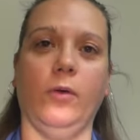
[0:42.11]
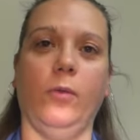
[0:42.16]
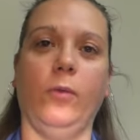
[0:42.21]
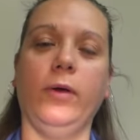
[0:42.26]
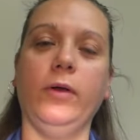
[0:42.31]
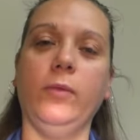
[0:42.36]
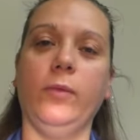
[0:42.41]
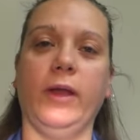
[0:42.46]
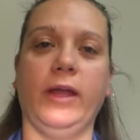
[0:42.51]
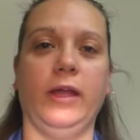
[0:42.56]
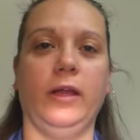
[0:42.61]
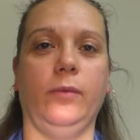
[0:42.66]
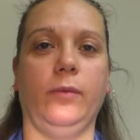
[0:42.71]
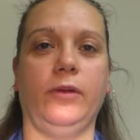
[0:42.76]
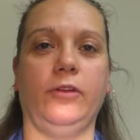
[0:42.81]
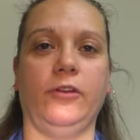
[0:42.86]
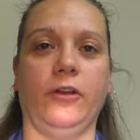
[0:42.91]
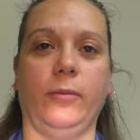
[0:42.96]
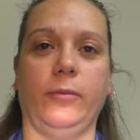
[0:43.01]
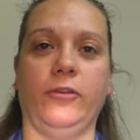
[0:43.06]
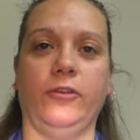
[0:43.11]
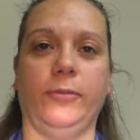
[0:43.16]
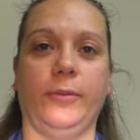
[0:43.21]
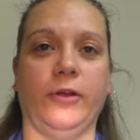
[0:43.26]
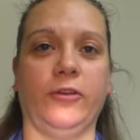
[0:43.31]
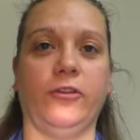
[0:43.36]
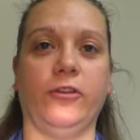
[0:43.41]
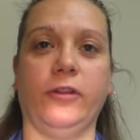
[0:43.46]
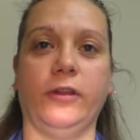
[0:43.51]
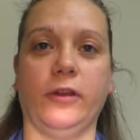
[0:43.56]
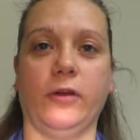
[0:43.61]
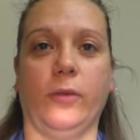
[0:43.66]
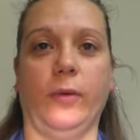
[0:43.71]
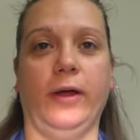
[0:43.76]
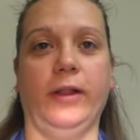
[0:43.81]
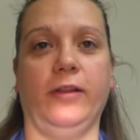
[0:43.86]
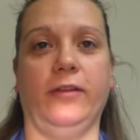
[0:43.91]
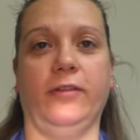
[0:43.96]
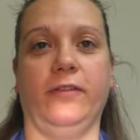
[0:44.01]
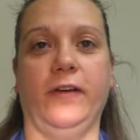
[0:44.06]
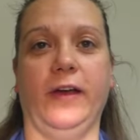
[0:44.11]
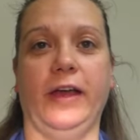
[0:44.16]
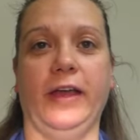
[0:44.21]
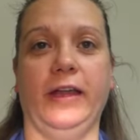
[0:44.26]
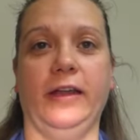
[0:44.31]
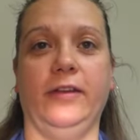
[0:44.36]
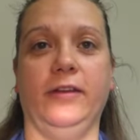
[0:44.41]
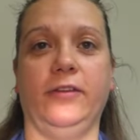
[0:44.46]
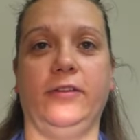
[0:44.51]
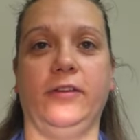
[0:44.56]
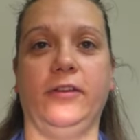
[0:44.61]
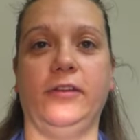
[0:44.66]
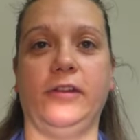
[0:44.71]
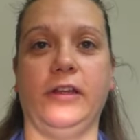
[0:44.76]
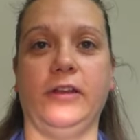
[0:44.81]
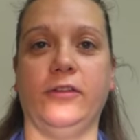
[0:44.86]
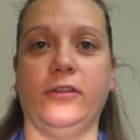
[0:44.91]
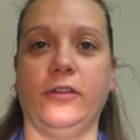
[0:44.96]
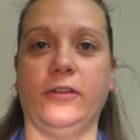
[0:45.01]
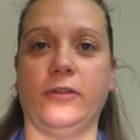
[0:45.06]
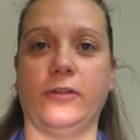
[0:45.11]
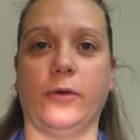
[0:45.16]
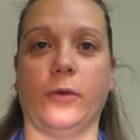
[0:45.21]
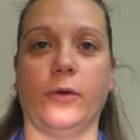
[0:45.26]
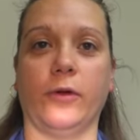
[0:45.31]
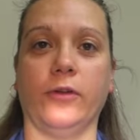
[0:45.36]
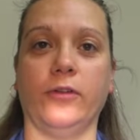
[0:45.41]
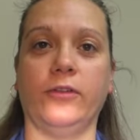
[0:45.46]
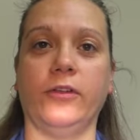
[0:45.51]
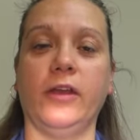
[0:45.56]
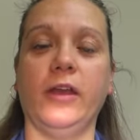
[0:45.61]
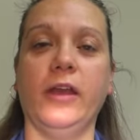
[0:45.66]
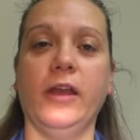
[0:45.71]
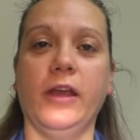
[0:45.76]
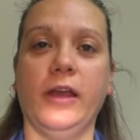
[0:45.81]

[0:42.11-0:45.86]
One way in which I'm especially qualified to teach this course